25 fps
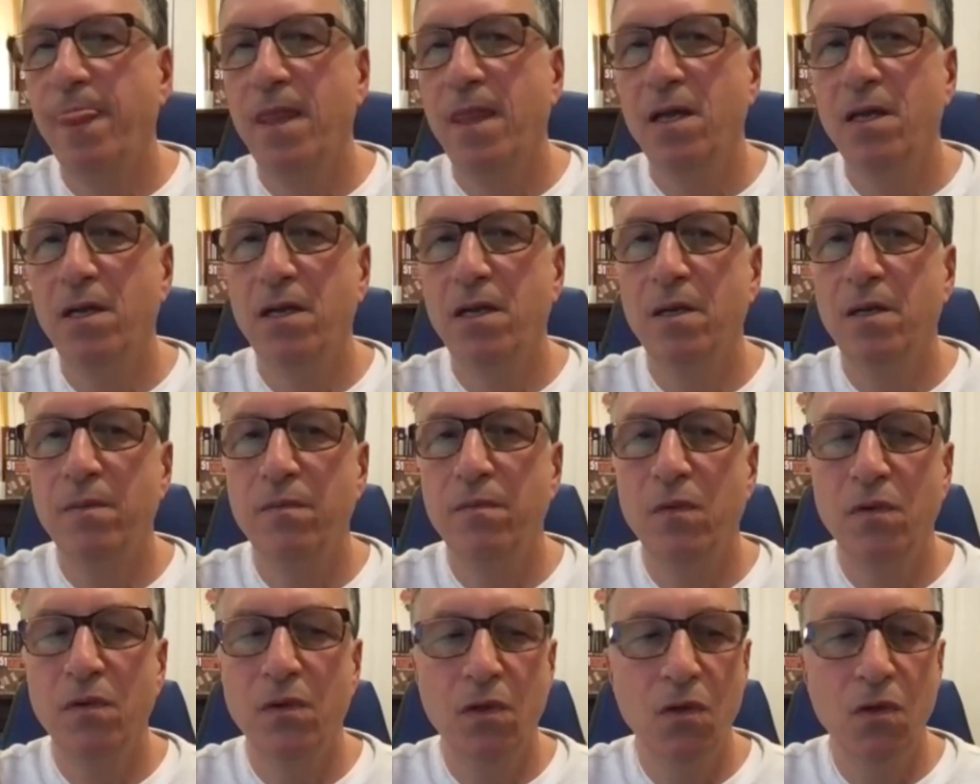
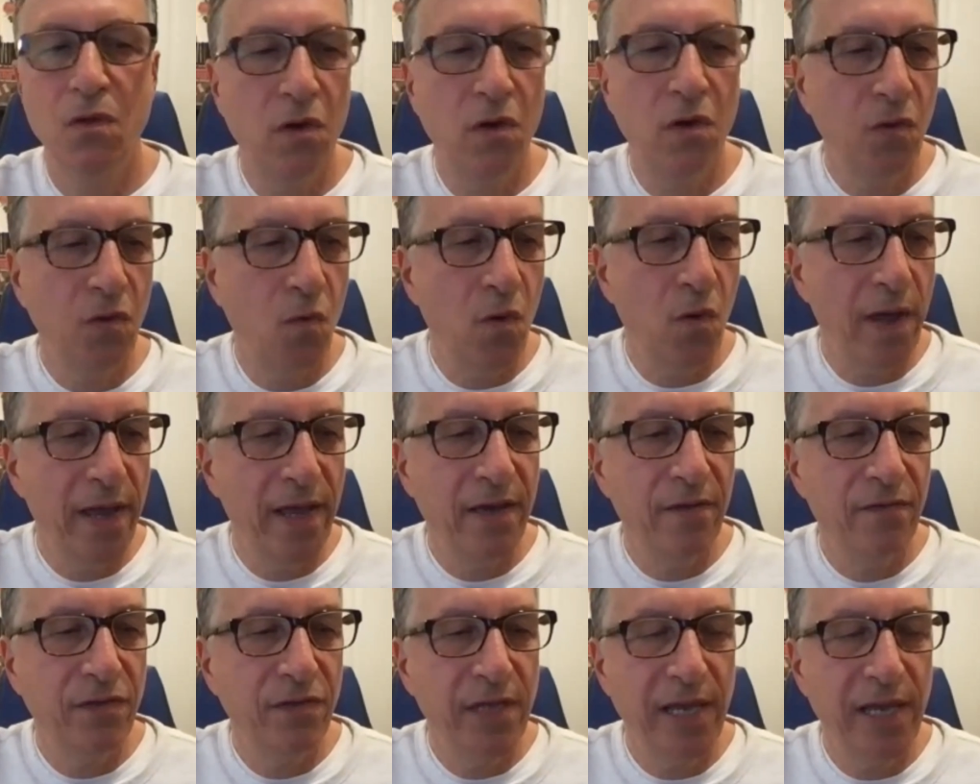Along the way,
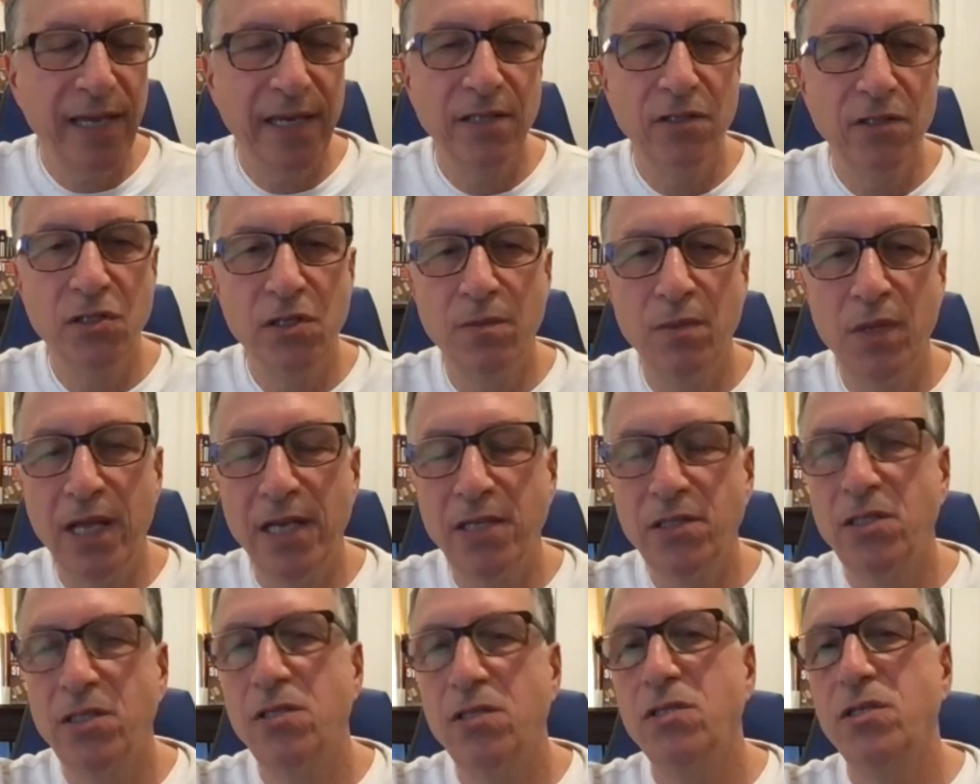I've taken some
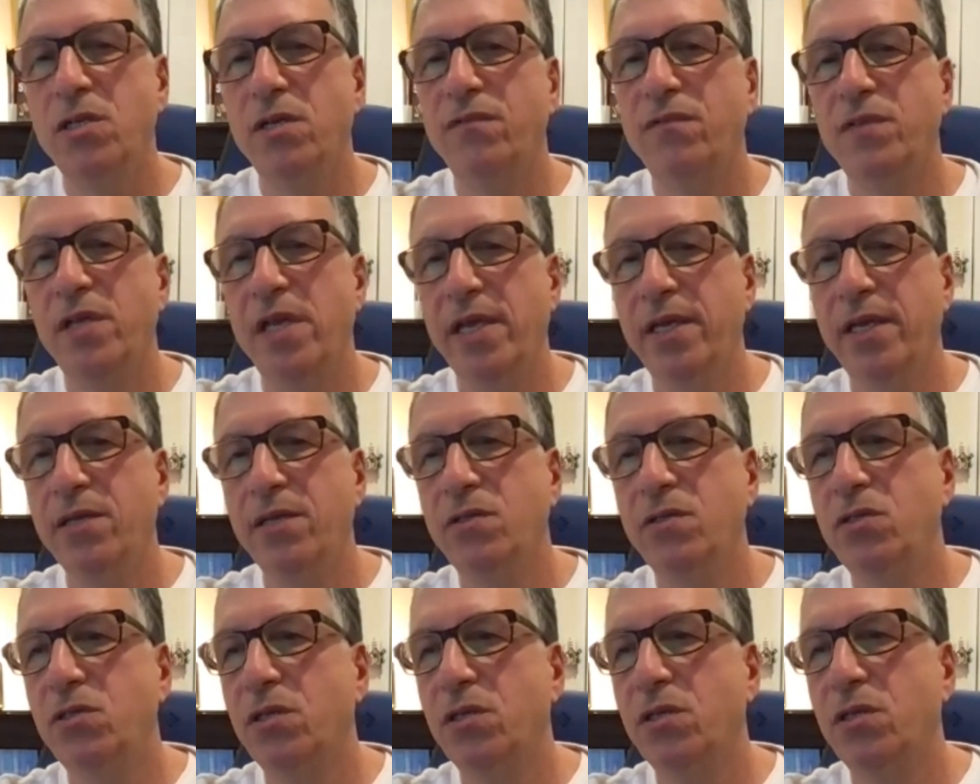lessons. I've
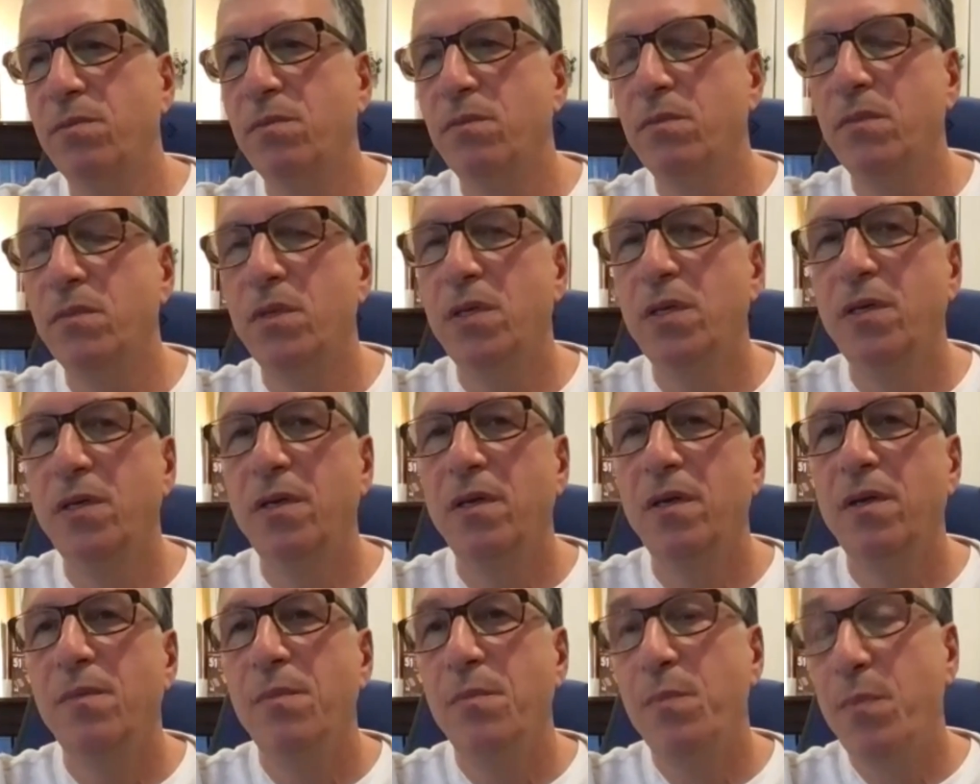taken some
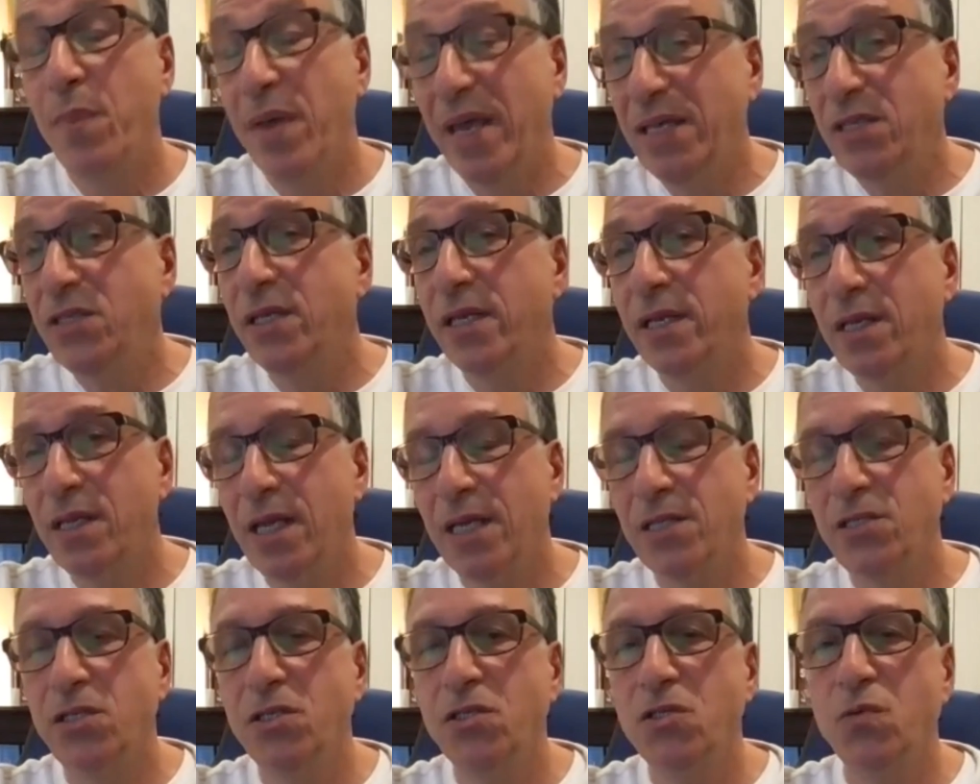basic
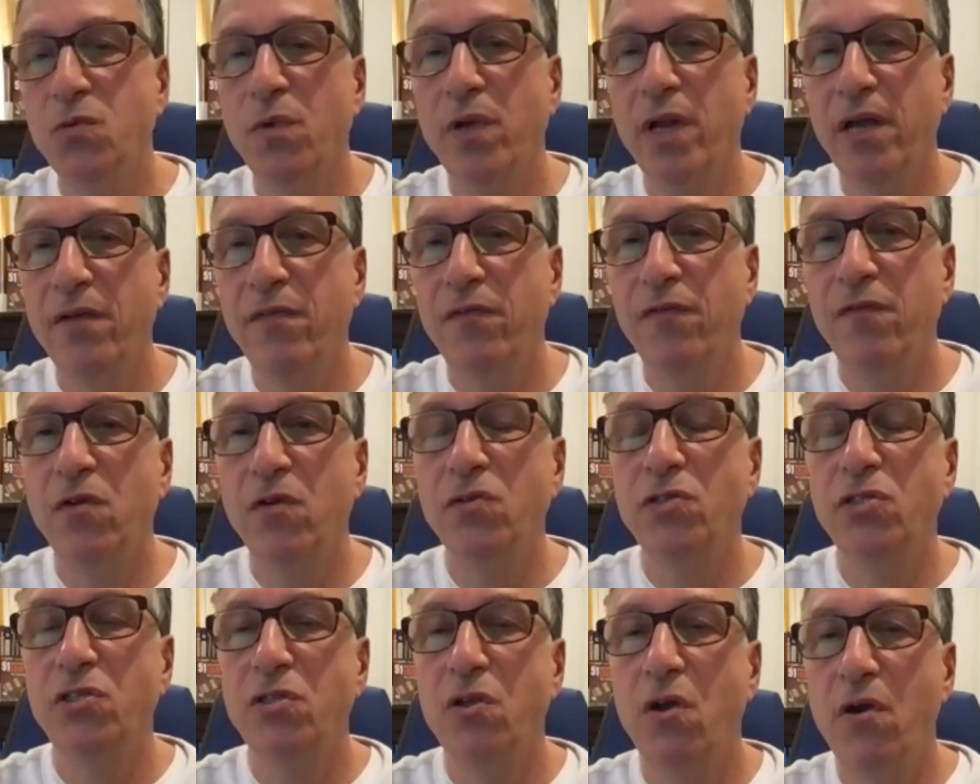lessons when I
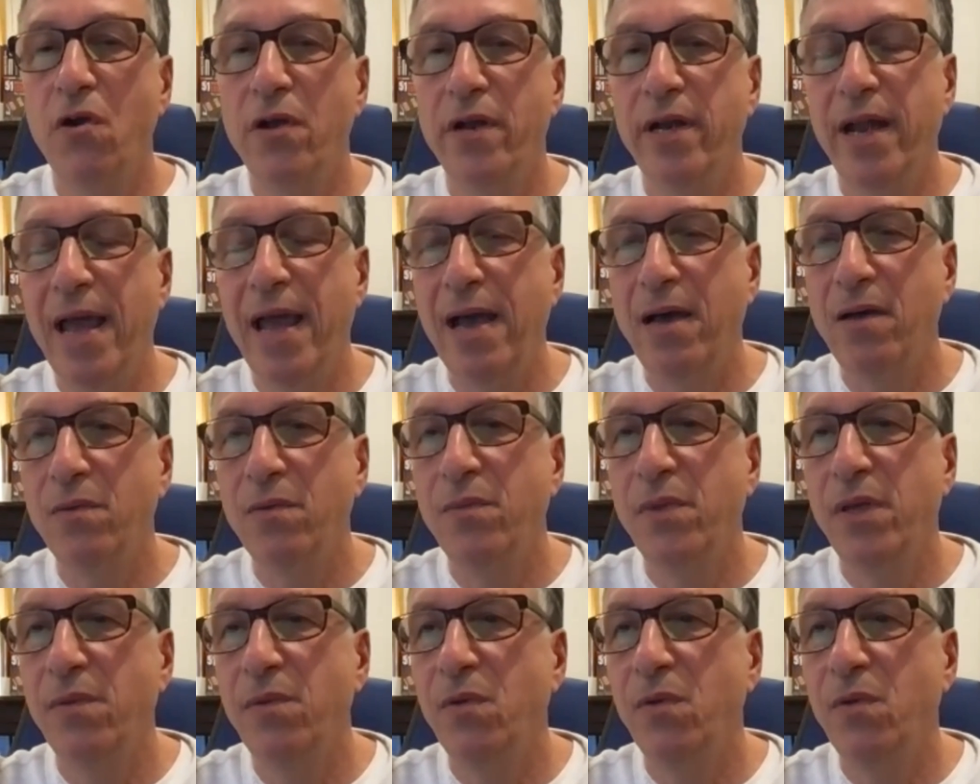first started out,
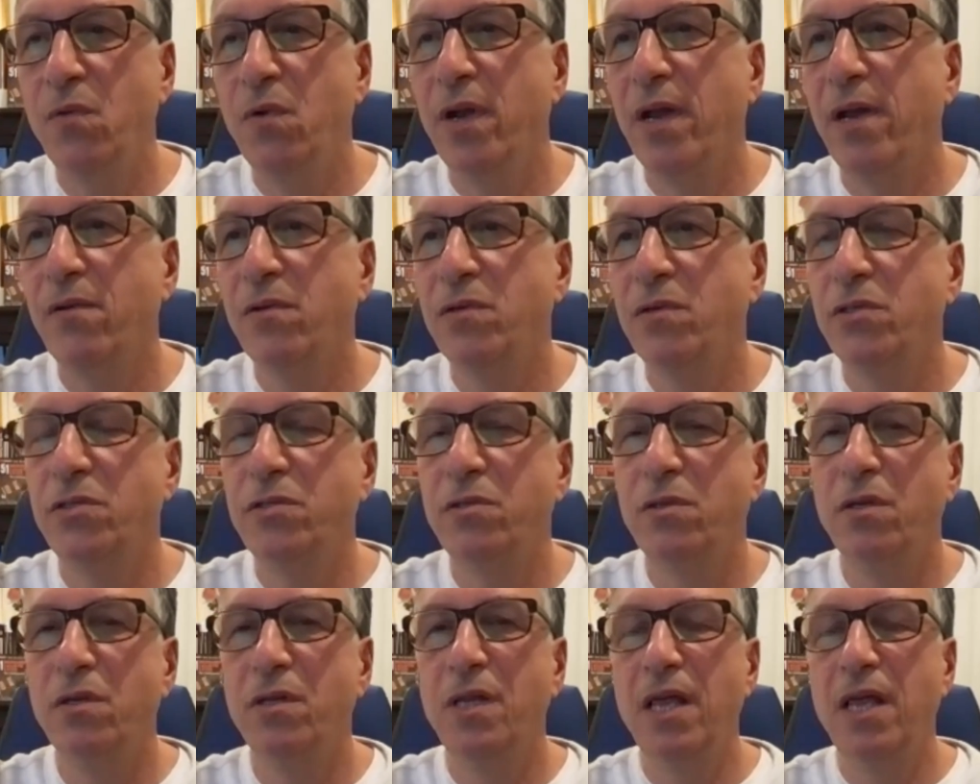maybe when I was
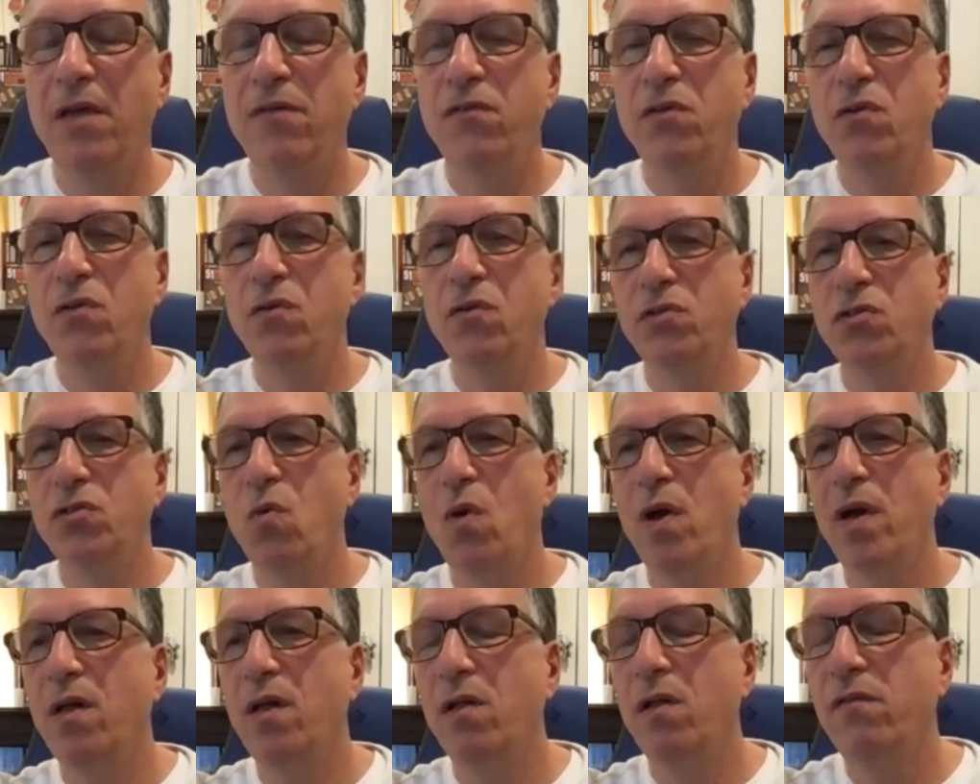11 or
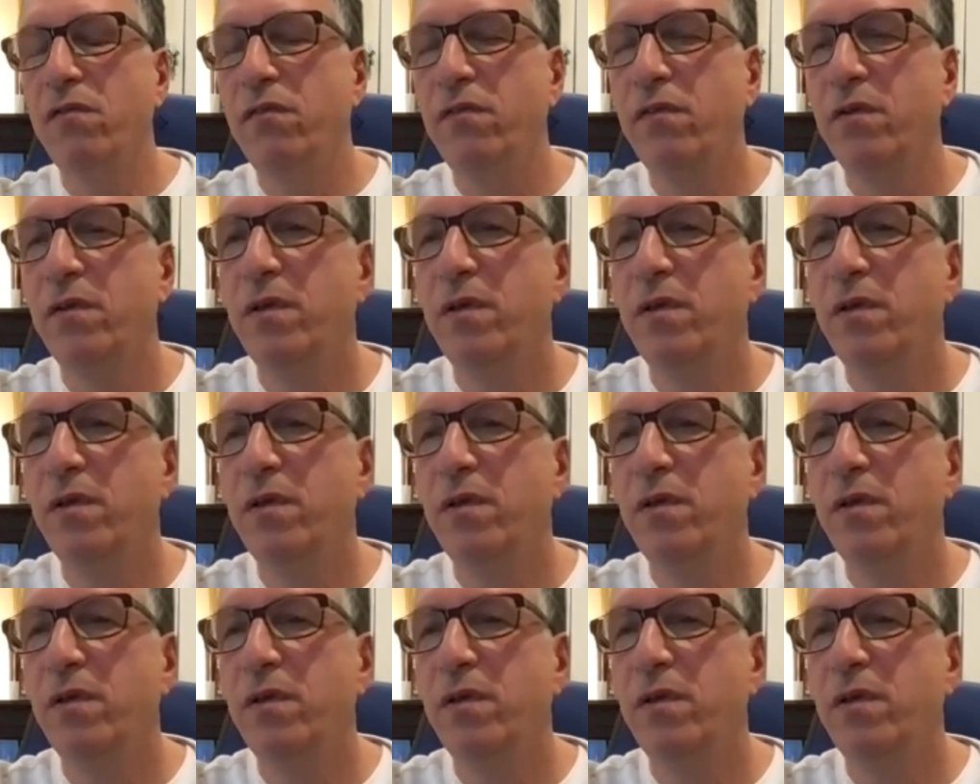12,